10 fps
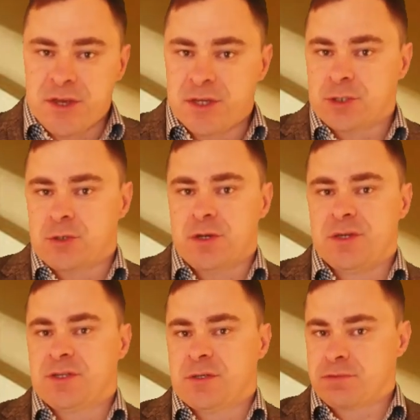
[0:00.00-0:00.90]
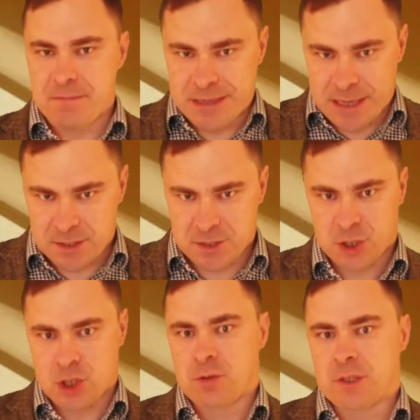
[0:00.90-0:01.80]
the Etrurians, they began
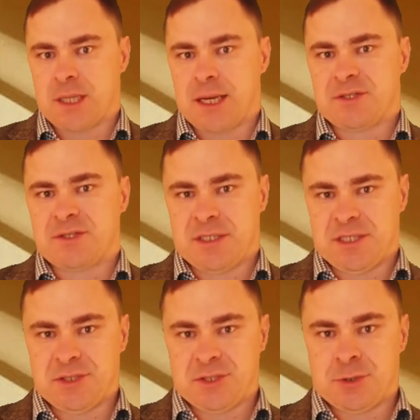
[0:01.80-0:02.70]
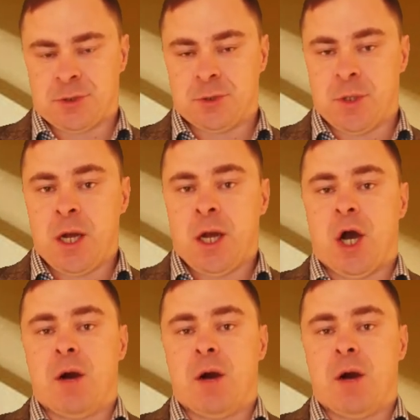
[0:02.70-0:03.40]
to coalesce into